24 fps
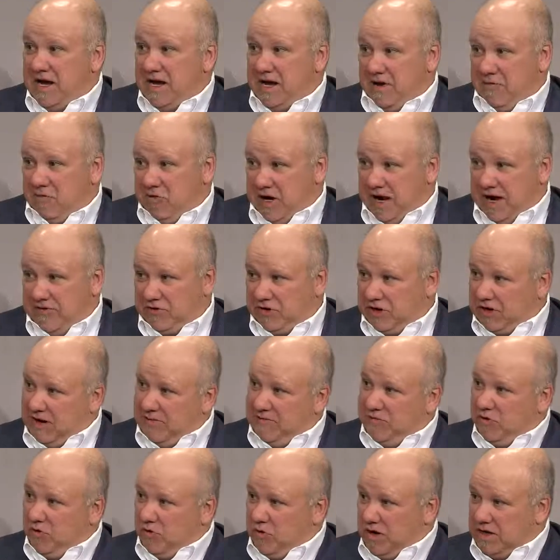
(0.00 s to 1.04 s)
He would have to
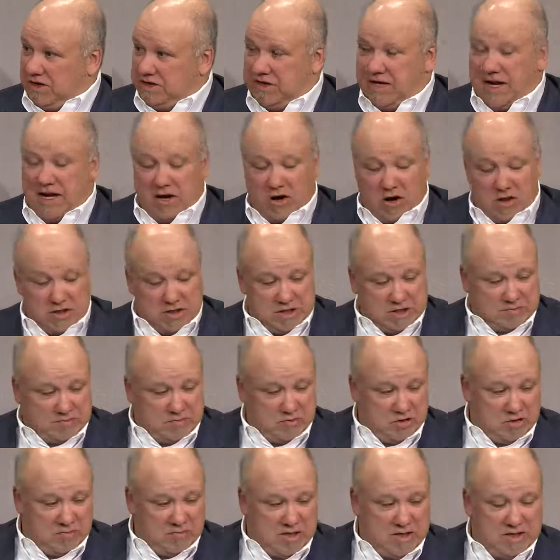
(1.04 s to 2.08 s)
come to us, get all his
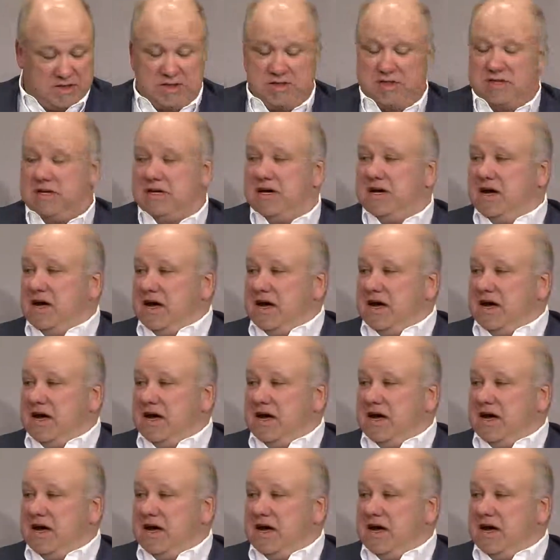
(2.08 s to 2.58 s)
permits,